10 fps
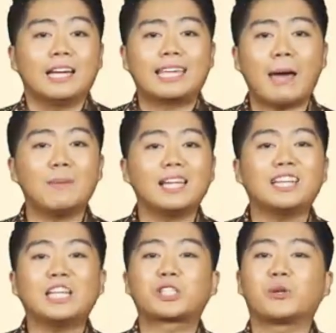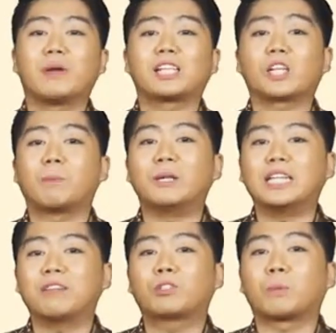Gamelan instruments are
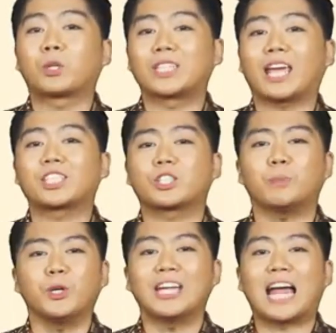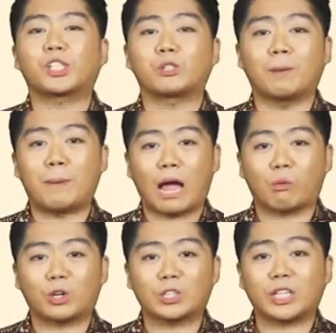believed to possess supernatural
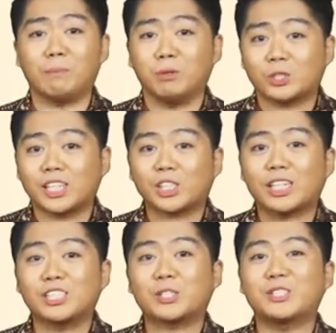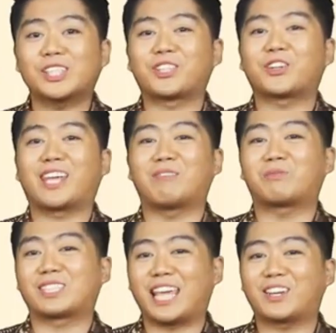powers and musicians consider
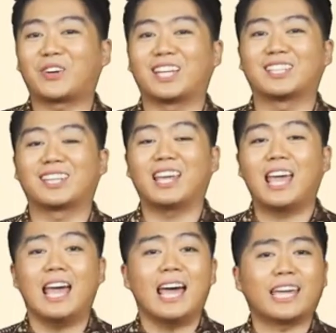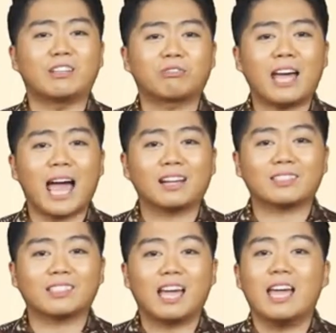them sacred. In
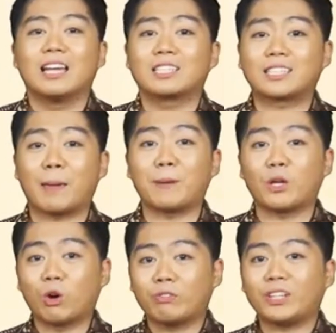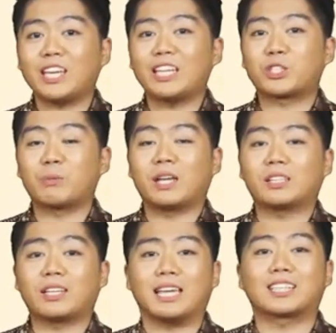fact, stepping over the
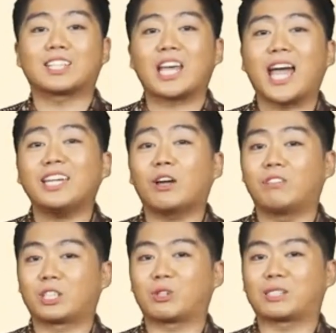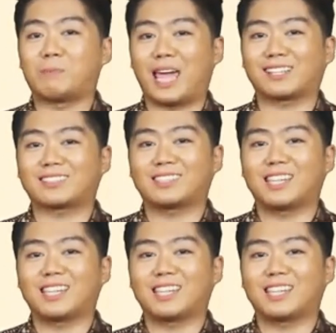instruments is a sign of disrespect.